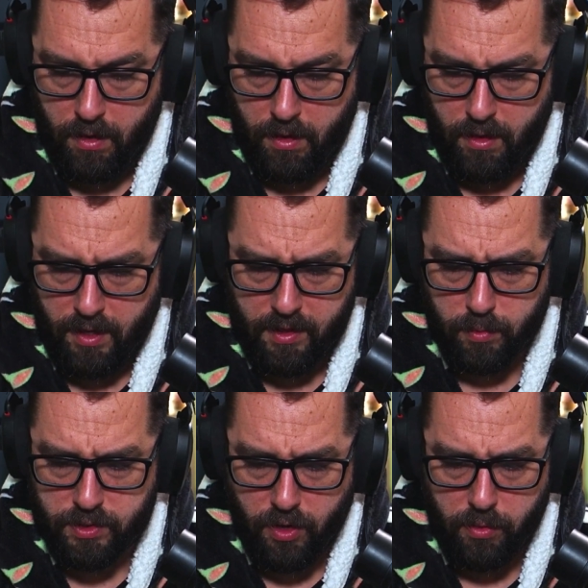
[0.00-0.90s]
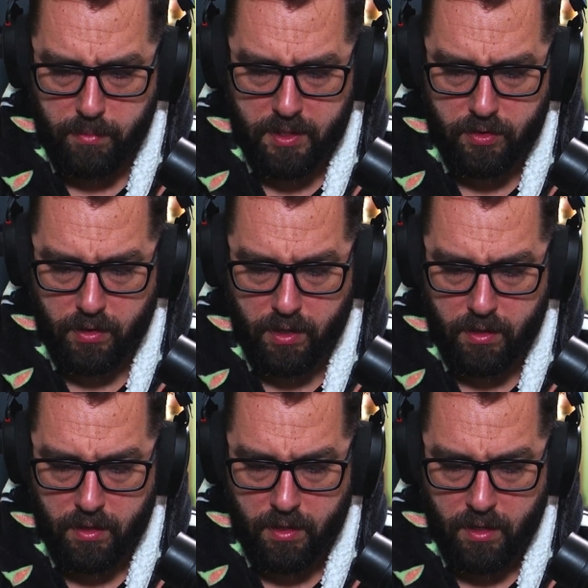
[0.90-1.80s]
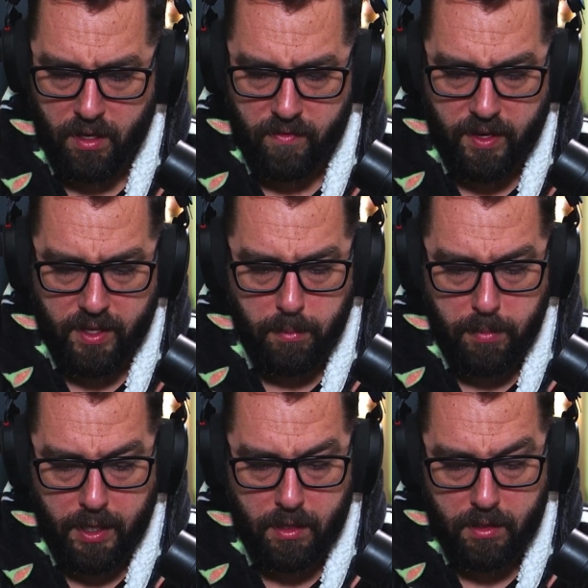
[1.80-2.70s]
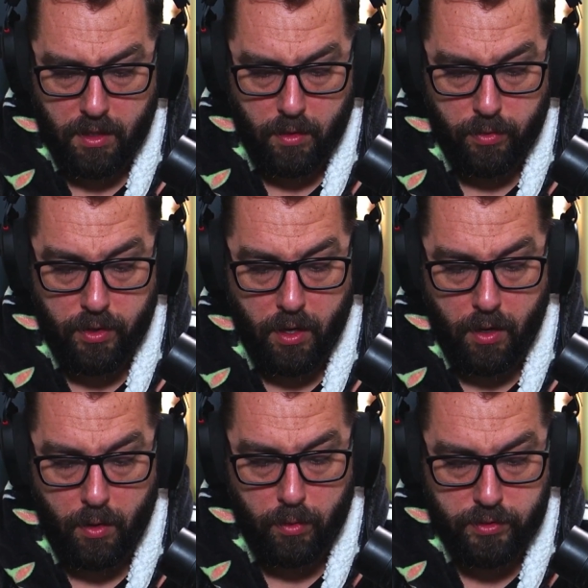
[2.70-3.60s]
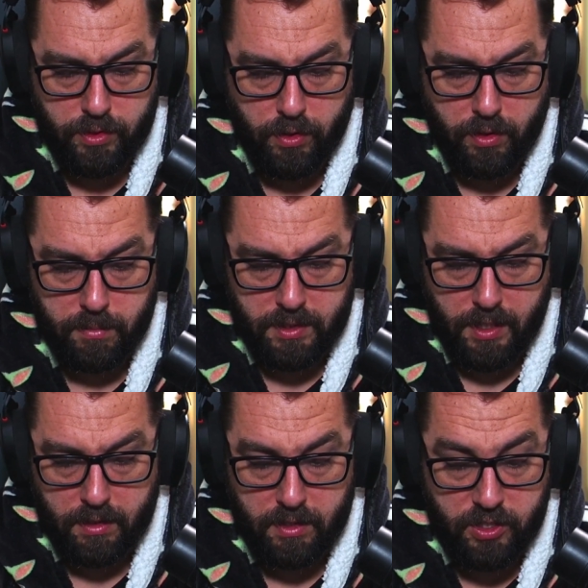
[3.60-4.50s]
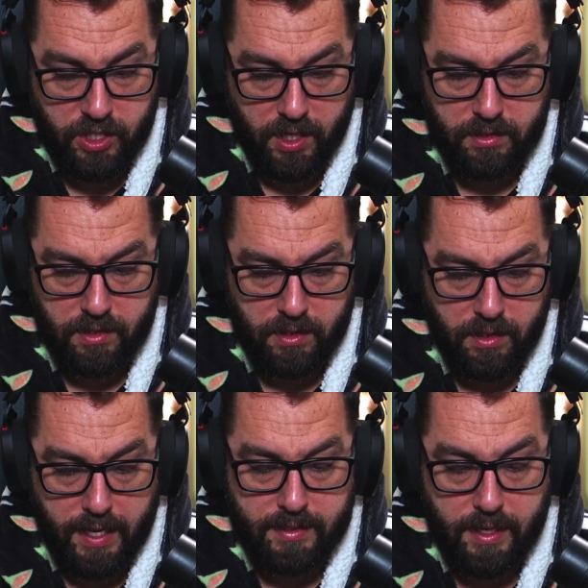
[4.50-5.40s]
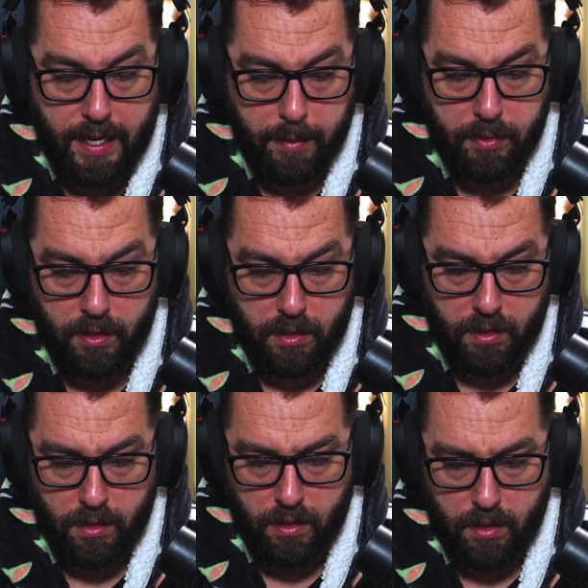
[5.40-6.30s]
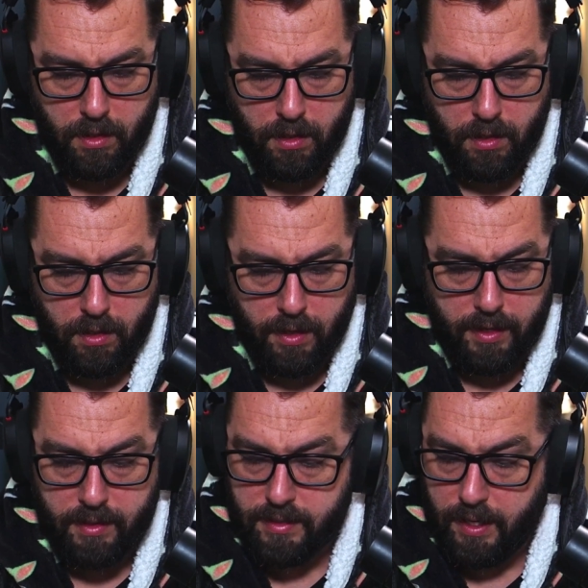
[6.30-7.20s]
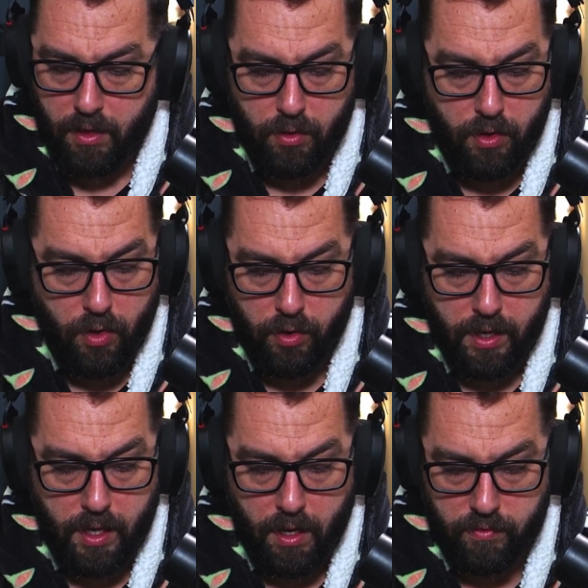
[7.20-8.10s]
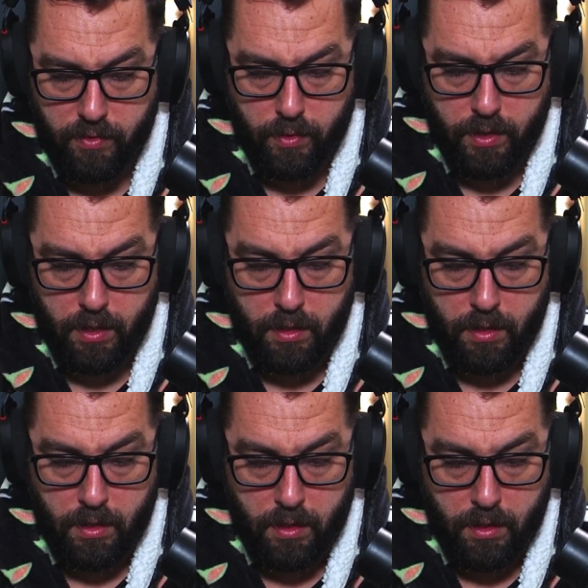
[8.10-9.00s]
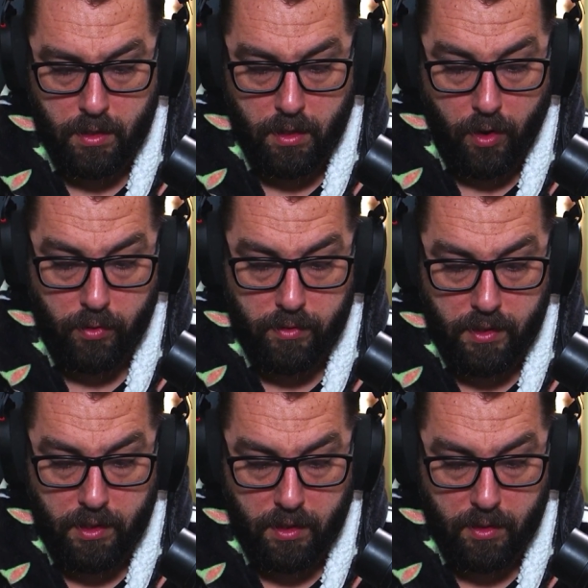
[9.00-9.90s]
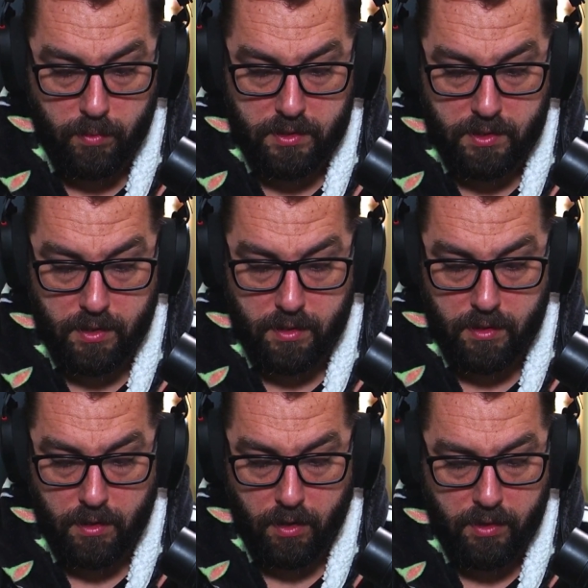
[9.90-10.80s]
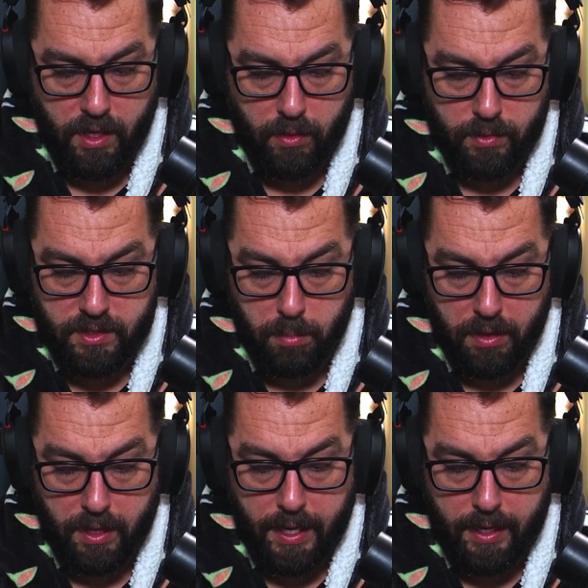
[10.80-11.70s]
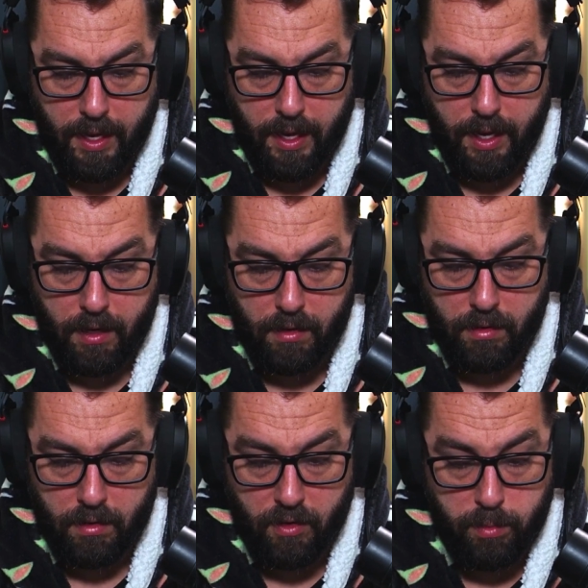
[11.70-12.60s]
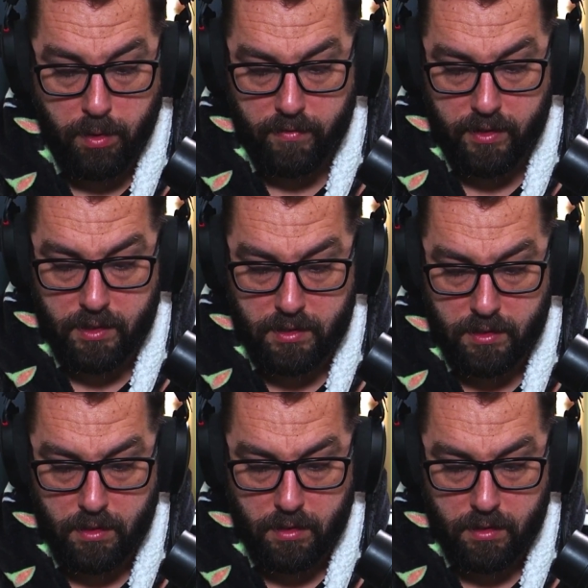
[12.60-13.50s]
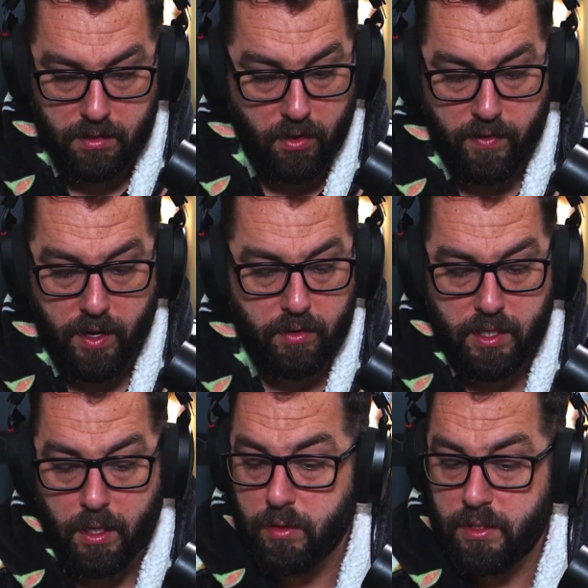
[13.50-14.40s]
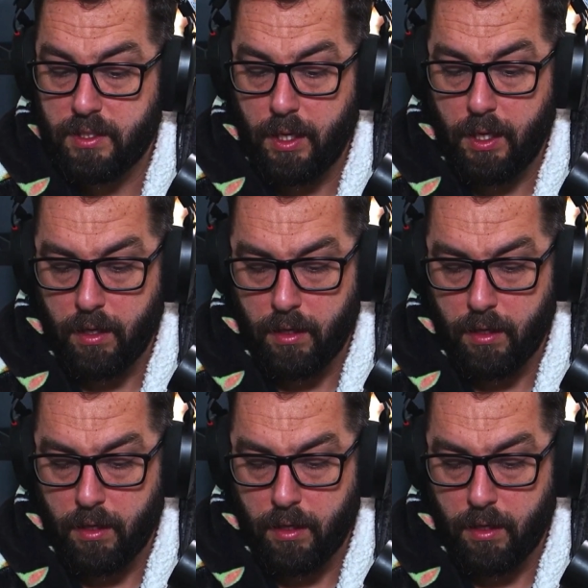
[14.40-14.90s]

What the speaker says: And there was no mystery. Father Peter told the whole circumstance just as it happened, and he said he could not account for it. Only it was the plain hand of Providence, so far as he could see.